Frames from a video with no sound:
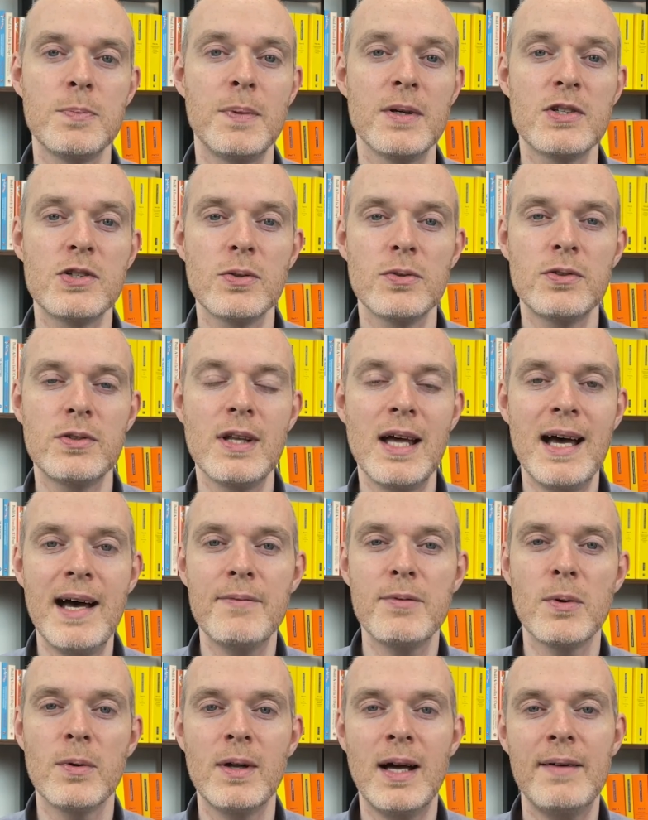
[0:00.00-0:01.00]
But sort of
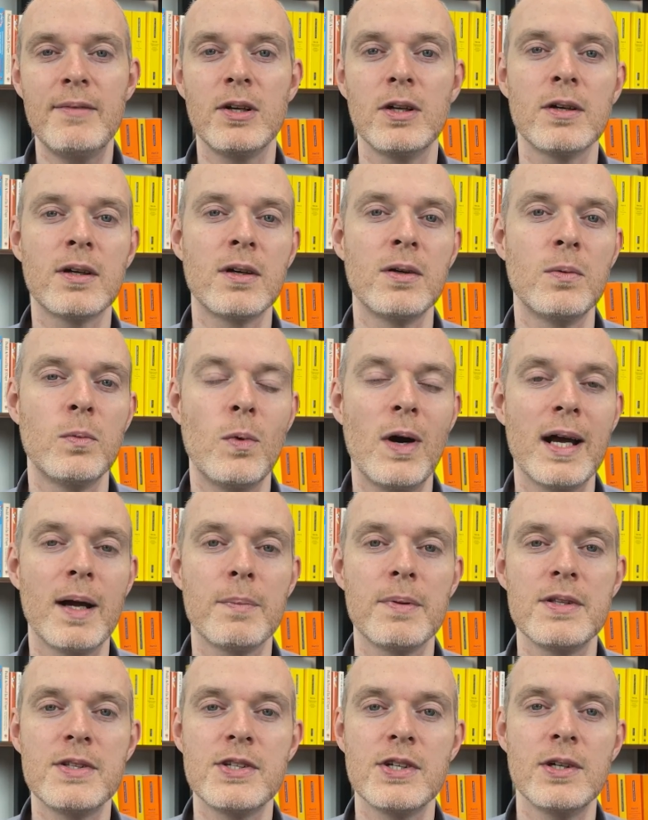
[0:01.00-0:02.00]
have a look, weigh up
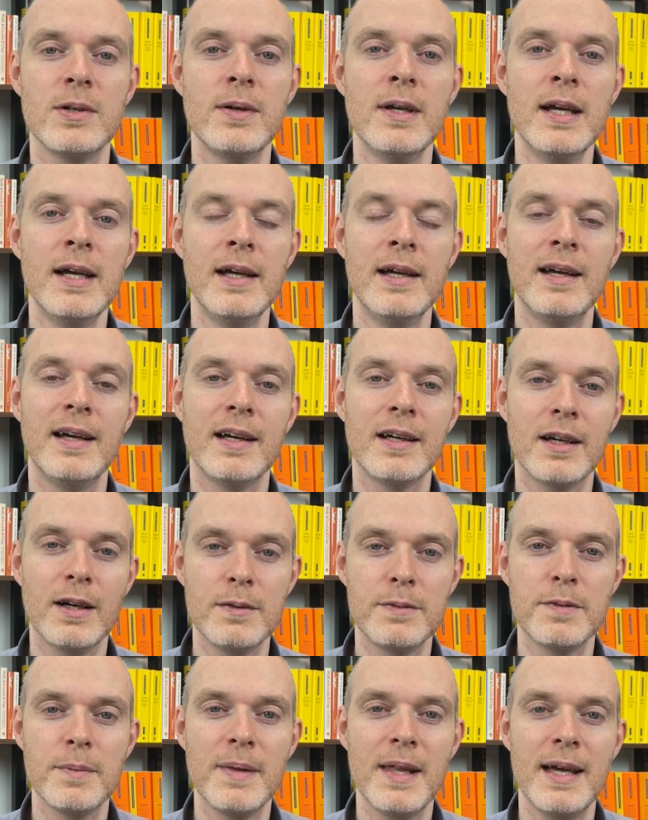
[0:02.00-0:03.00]
the two, and go
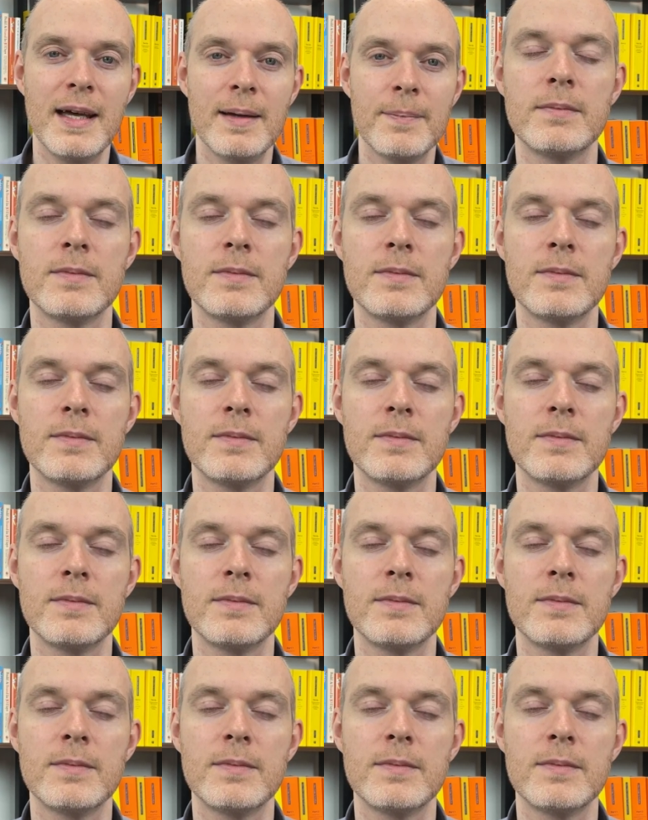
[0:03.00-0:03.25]
from there.